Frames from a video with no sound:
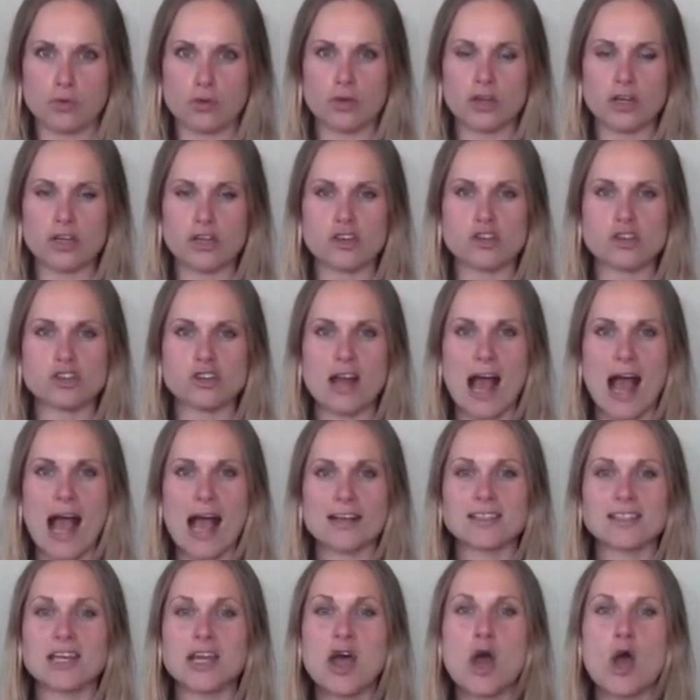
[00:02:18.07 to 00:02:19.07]

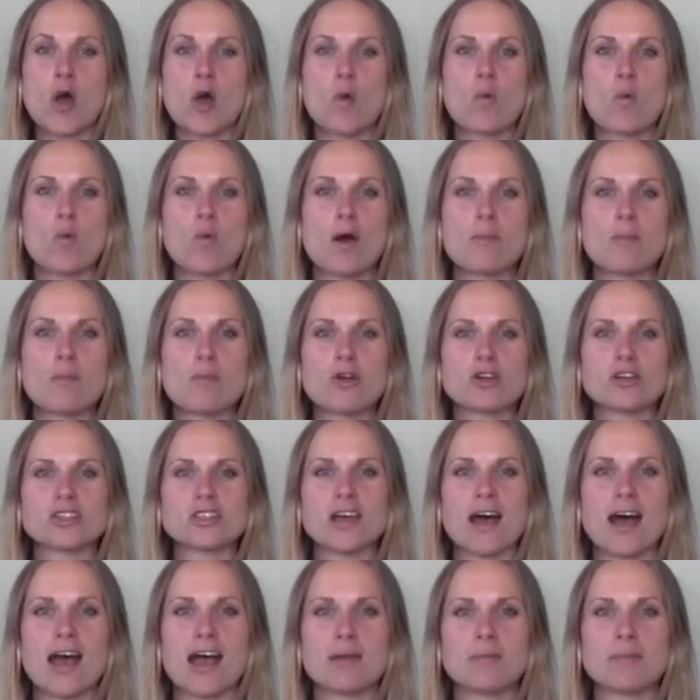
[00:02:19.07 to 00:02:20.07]
contract. One more
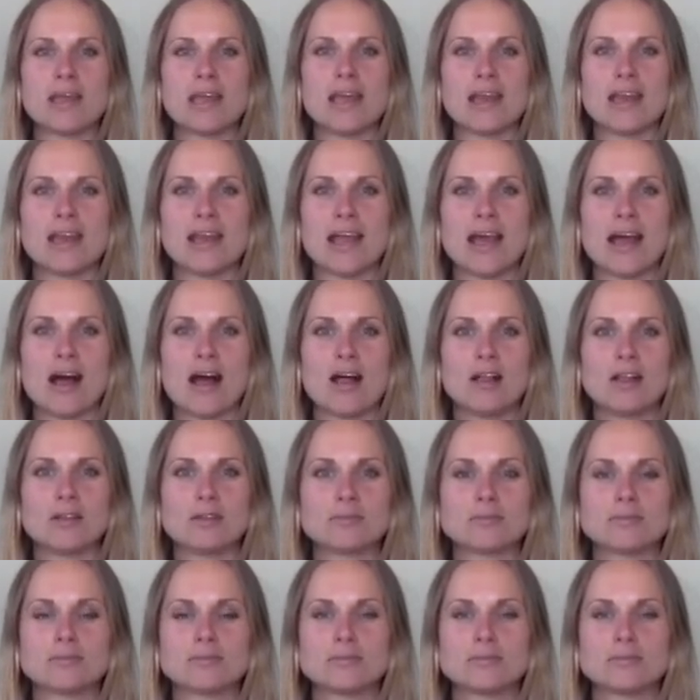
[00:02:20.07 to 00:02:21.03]
time. Inhale,